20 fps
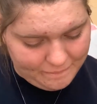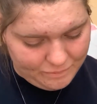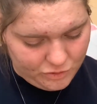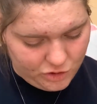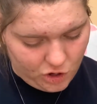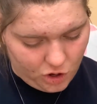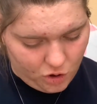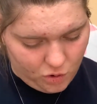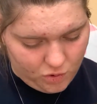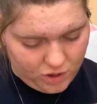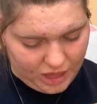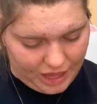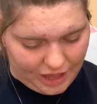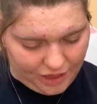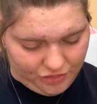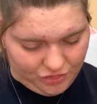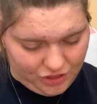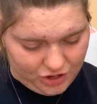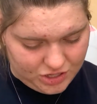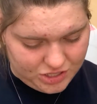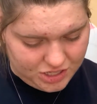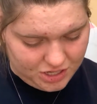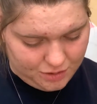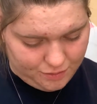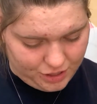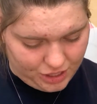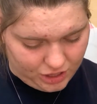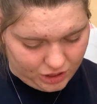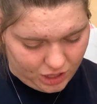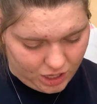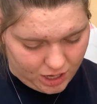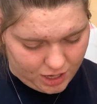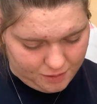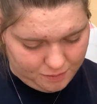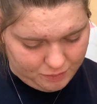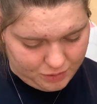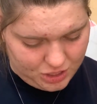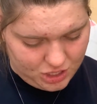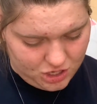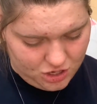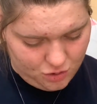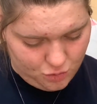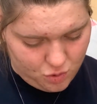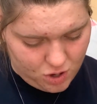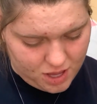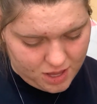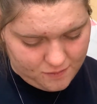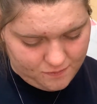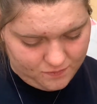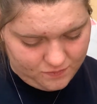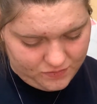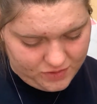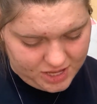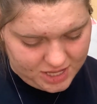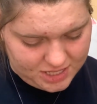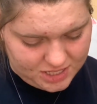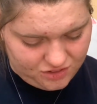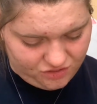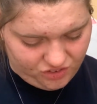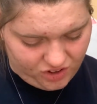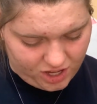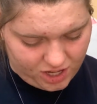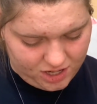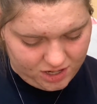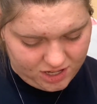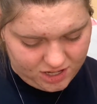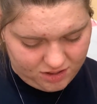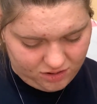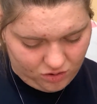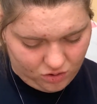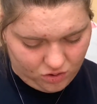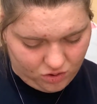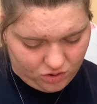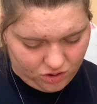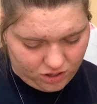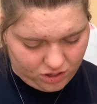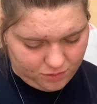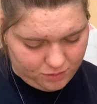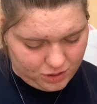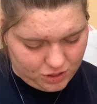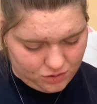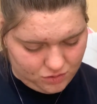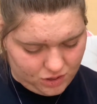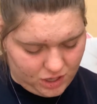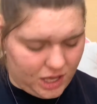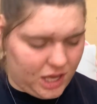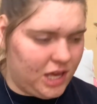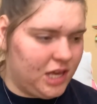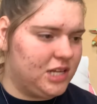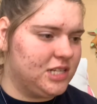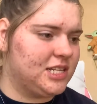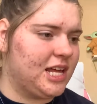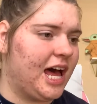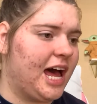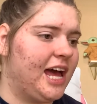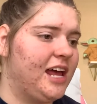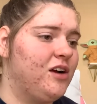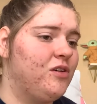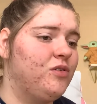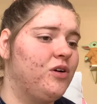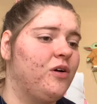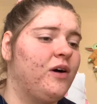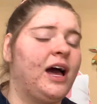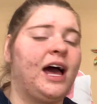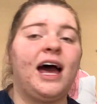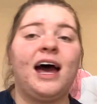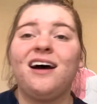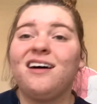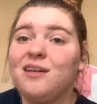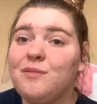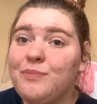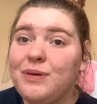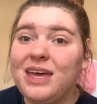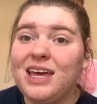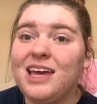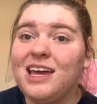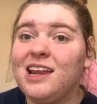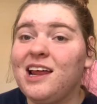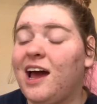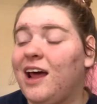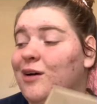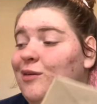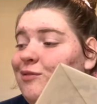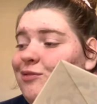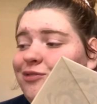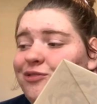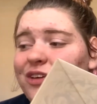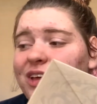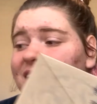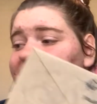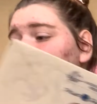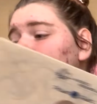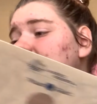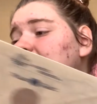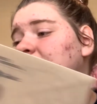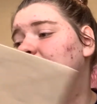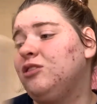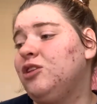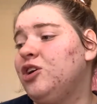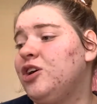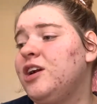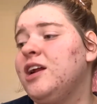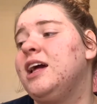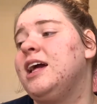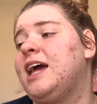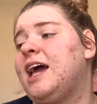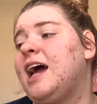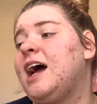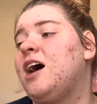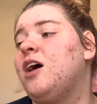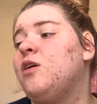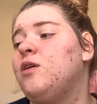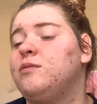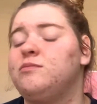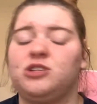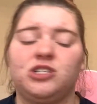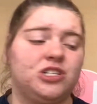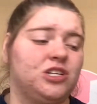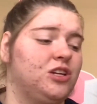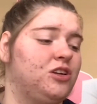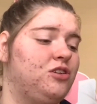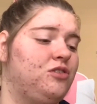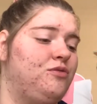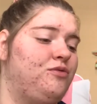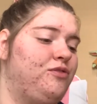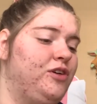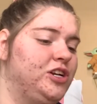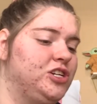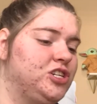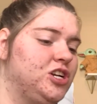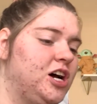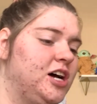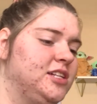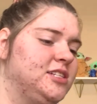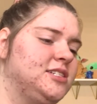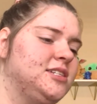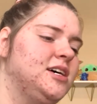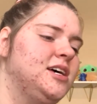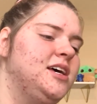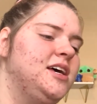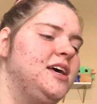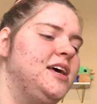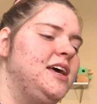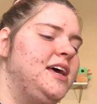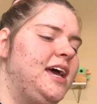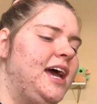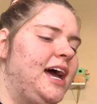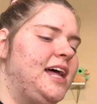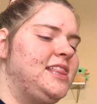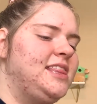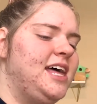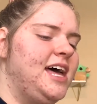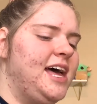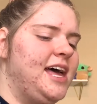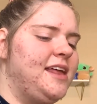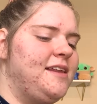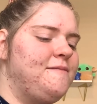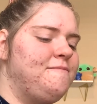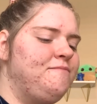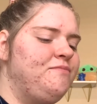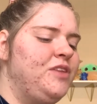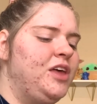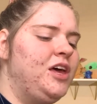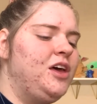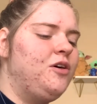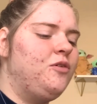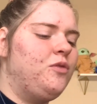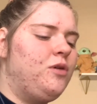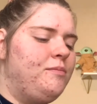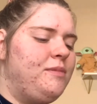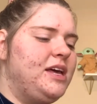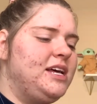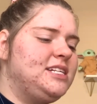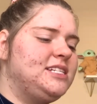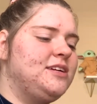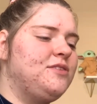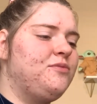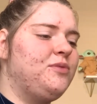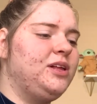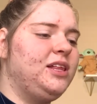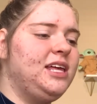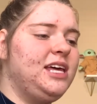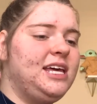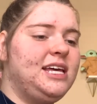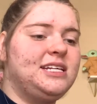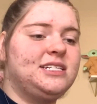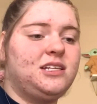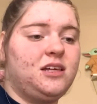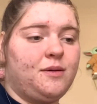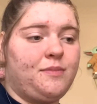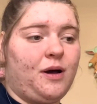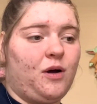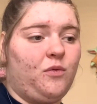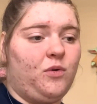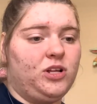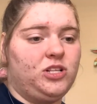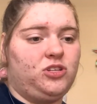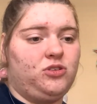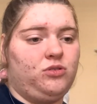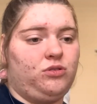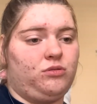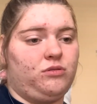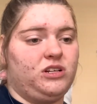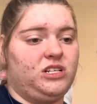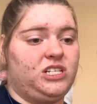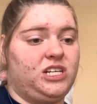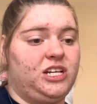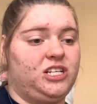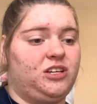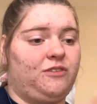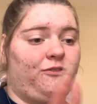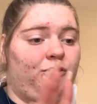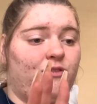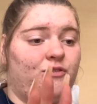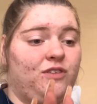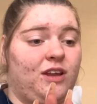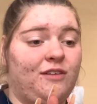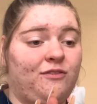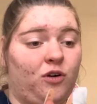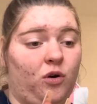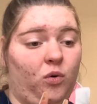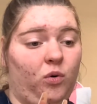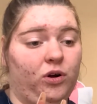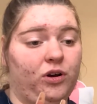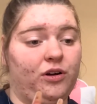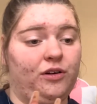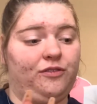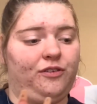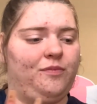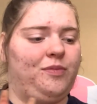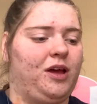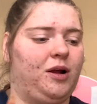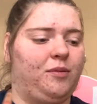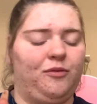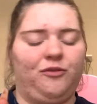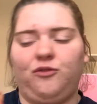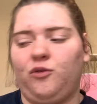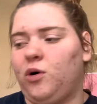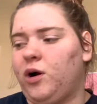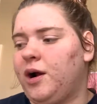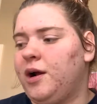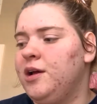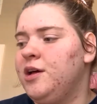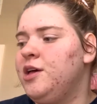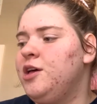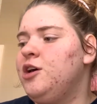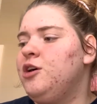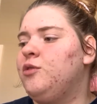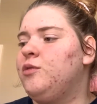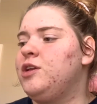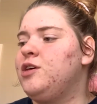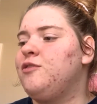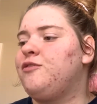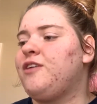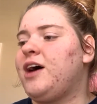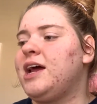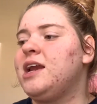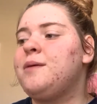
Oh yeah, there's going to be a lot. But you know what? It's fine. It's all going to be okay, because I don't know how to bead. I don't feel like learning how. I'm just going to do French knots. And then what makes it really easy about 123 Stitch, if you've never ordered from there before, when you find a